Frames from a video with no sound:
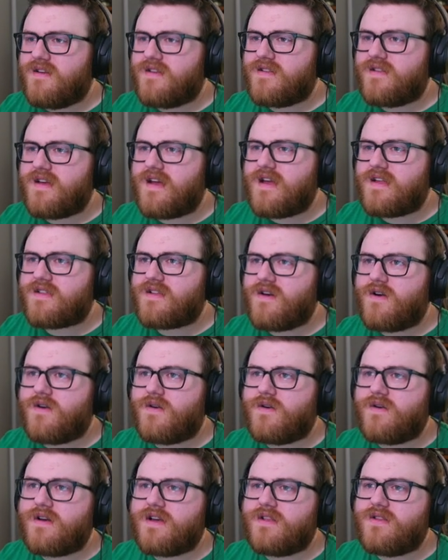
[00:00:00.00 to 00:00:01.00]
yeah,
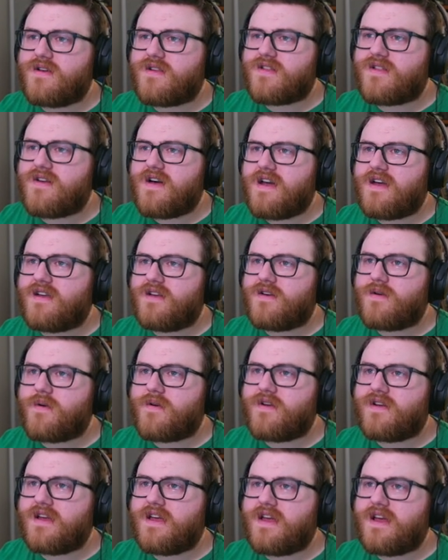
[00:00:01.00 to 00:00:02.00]
so it looks like in
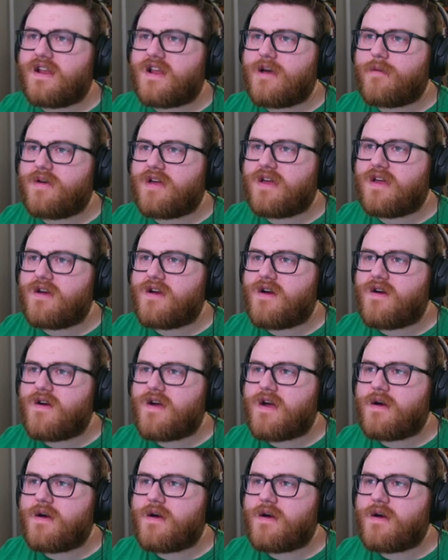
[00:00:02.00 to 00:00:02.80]
order to get up here,